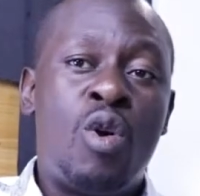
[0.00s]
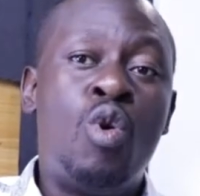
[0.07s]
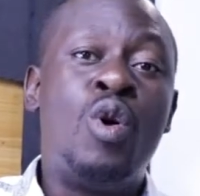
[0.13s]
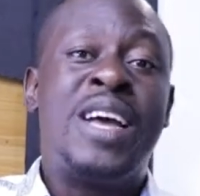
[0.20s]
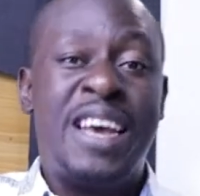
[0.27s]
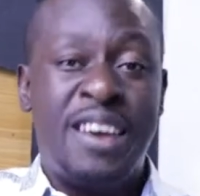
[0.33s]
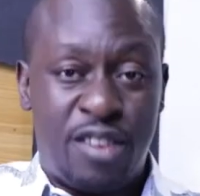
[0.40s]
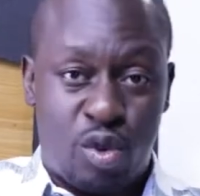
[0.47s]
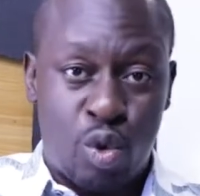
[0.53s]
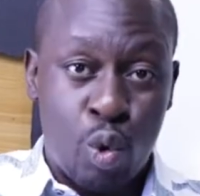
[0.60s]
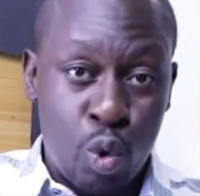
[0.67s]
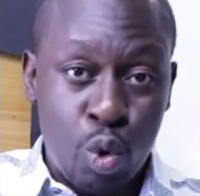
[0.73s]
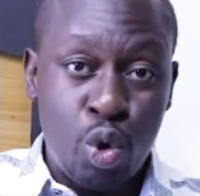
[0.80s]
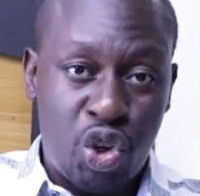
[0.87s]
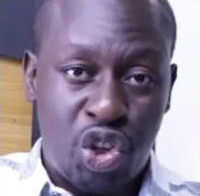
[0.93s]
who gives
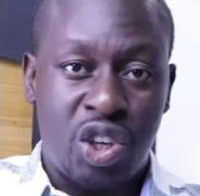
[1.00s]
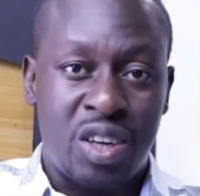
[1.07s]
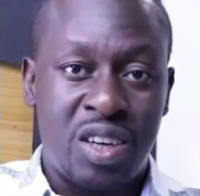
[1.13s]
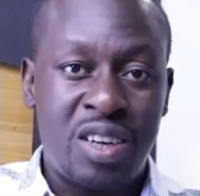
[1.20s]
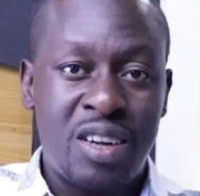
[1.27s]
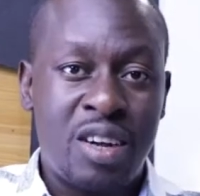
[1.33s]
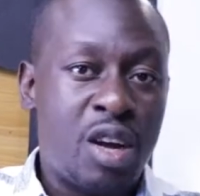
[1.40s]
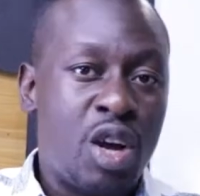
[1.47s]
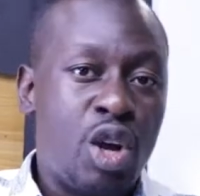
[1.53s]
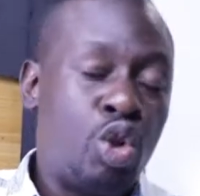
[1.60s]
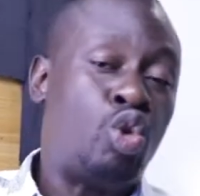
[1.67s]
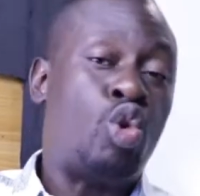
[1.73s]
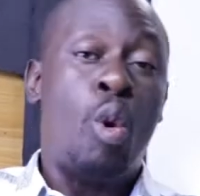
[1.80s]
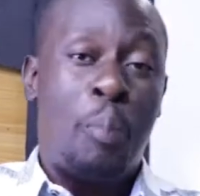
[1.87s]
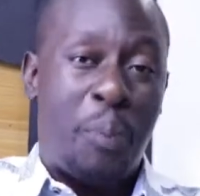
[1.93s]
solution
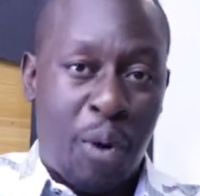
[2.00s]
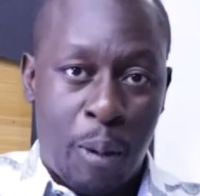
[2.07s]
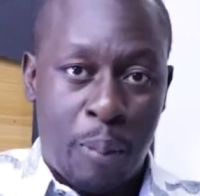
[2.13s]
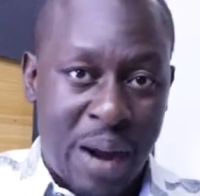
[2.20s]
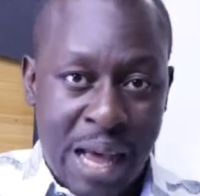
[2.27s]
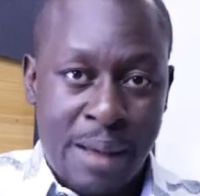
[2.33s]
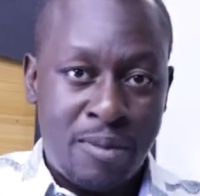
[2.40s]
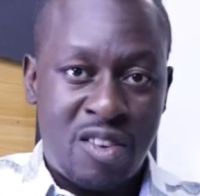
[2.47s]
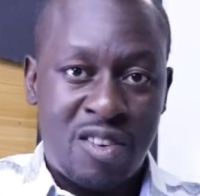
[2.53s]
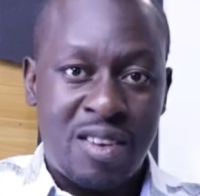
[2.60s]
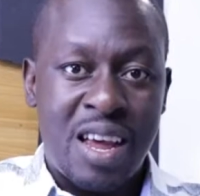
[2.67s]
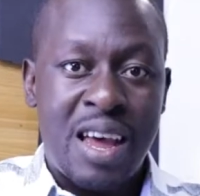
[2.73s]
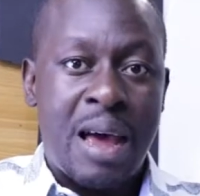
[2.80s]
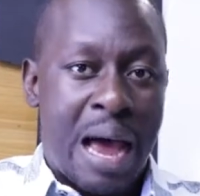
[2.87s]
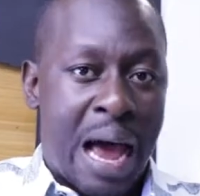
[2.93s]
to
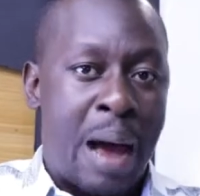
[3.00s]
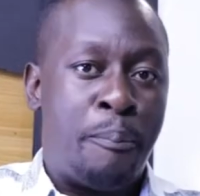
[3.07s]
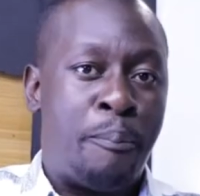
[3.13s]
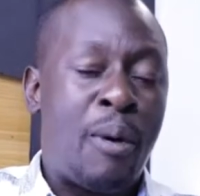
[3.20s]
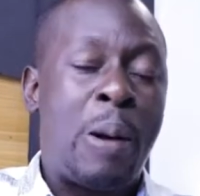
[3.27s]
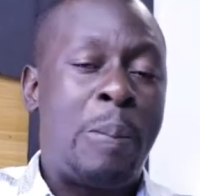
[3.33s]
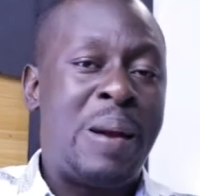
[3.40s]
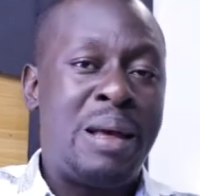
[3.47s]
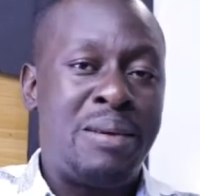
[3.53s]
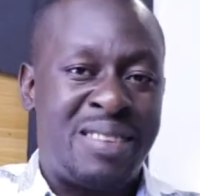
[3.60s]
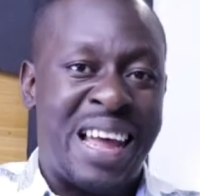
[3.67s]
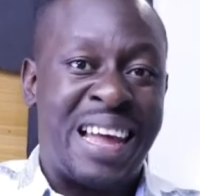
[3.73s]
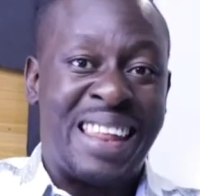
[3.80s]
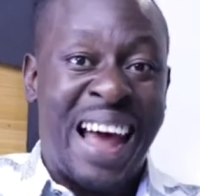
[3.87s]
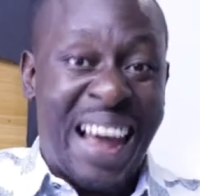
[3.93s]
problems, and problems
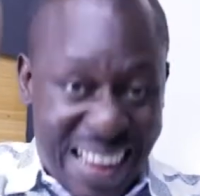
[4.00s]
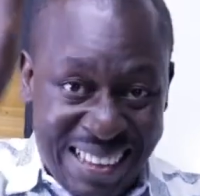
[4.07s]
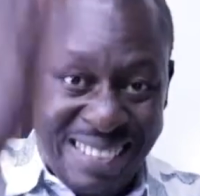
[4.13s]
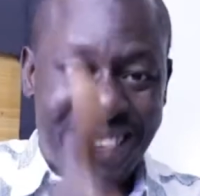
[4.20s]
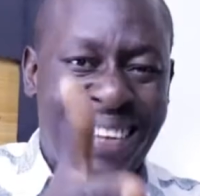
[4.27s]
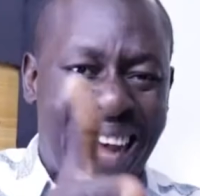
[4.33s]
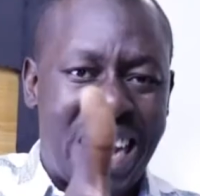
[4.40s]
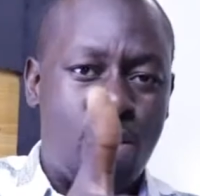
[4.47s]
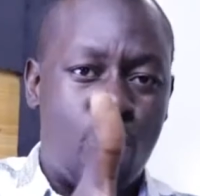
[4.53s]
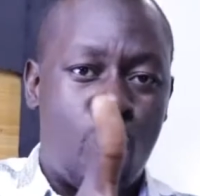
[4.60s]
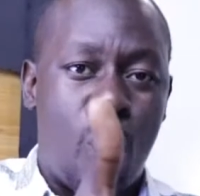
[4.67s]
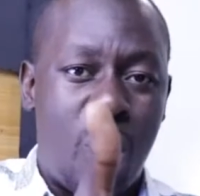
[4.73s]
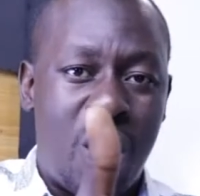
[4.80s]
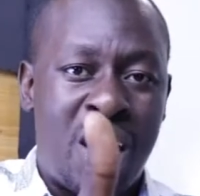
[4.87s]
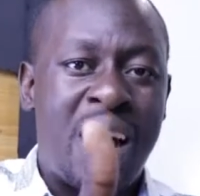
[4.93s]
that are inside
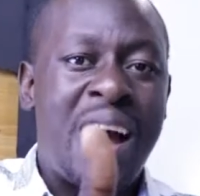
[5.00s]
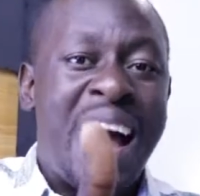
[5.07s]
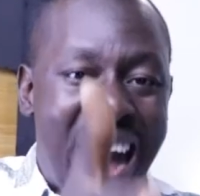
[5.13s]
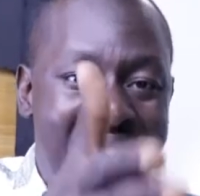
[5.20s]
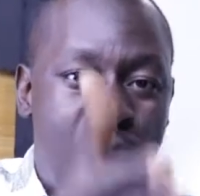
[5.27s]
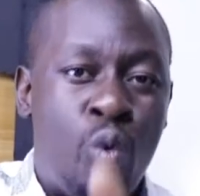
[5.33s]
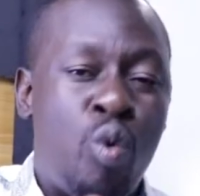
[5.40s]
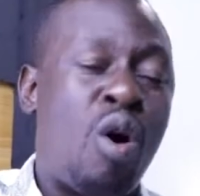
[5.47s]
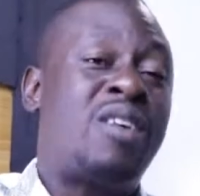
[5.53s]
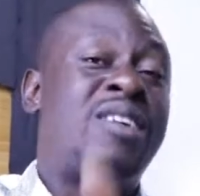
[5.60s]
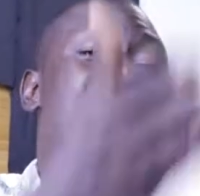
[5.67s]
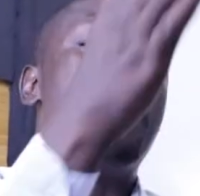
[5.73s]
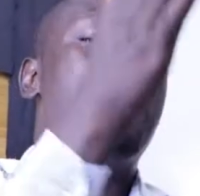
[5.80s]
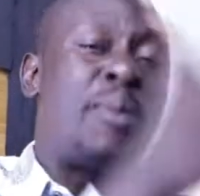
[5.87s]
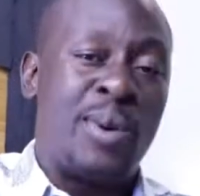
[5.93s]
work, and work
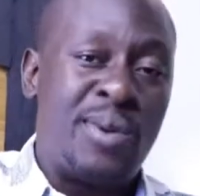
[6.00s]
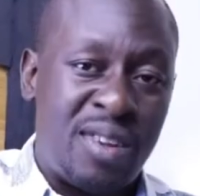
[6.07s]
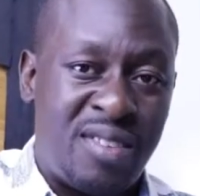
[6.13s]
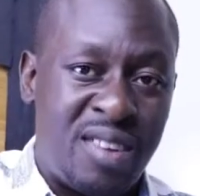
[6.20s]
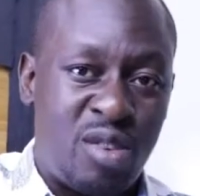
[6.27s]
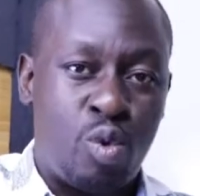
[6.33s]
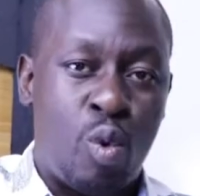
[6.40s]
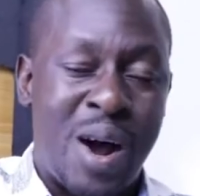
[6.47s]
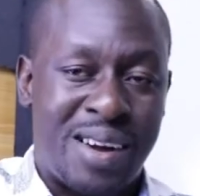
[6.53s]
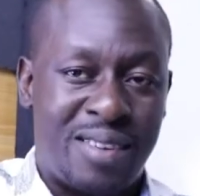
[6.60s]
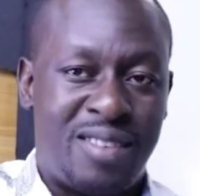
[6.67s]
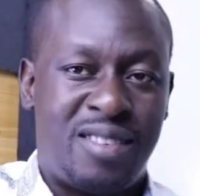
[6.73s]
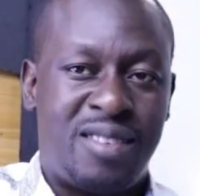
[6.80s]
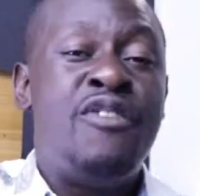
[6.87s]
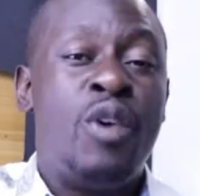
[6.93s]
that produces
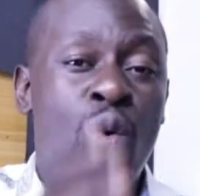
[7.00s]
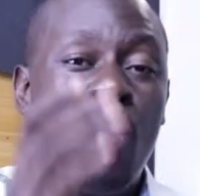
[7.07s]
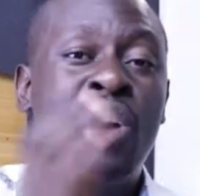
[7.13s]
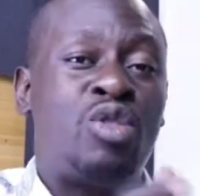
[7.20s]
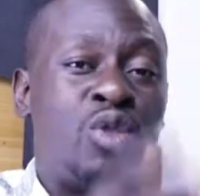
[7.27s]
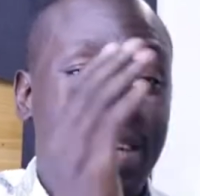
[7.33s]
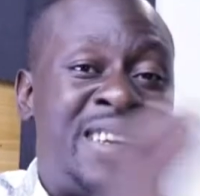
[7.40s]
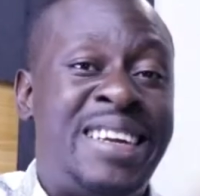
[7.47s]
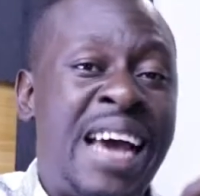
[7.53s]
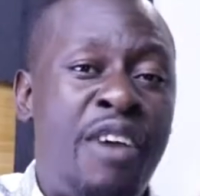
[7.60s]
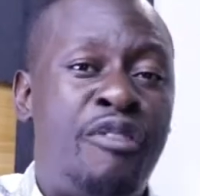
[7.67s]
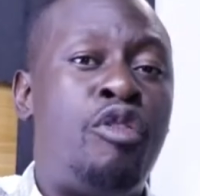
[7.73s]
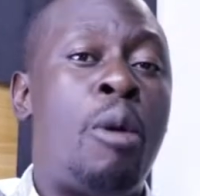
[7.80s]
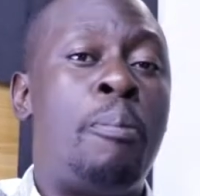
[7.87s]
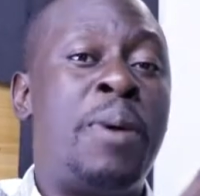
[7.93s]
wealth. If you want to
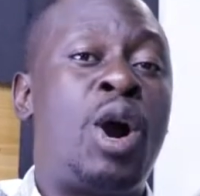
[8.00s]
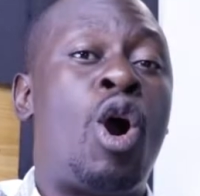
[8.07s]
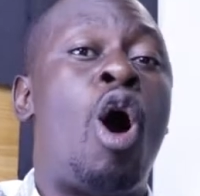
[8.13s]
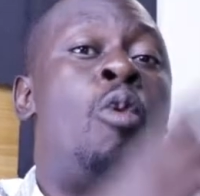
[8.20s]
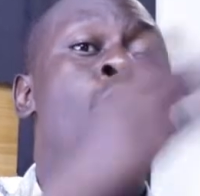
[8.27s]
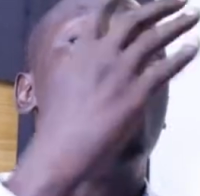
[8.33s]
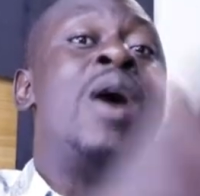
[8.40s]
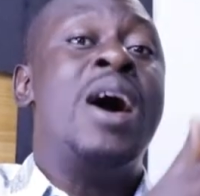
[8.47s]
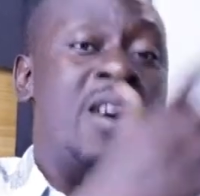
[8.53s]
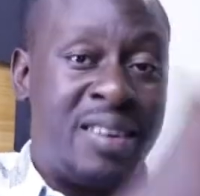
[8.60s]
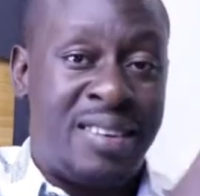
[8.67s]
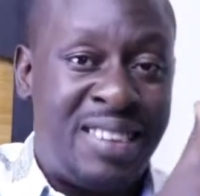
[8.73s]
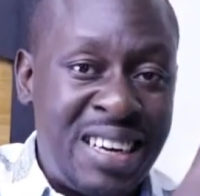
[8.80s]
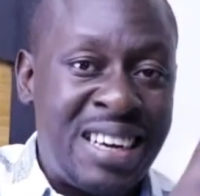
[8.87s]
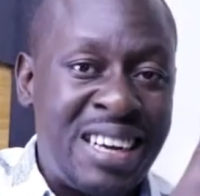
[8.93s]
therefore become
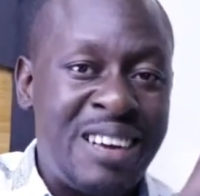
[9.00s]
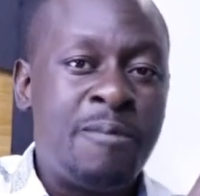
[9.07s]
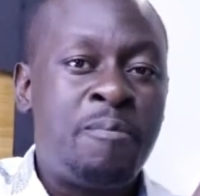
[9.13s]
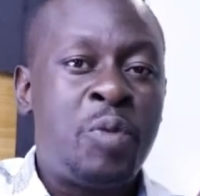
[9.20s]
wealthy,